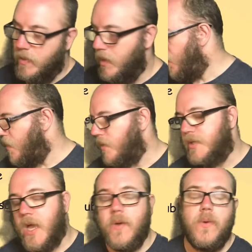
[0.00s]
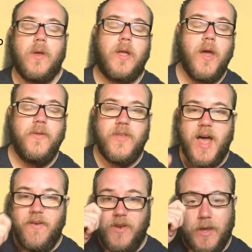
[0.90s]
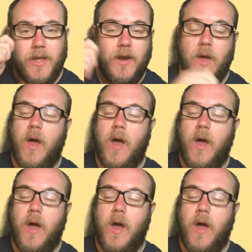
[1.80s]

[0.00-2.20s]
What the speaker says: We're also going to have a look at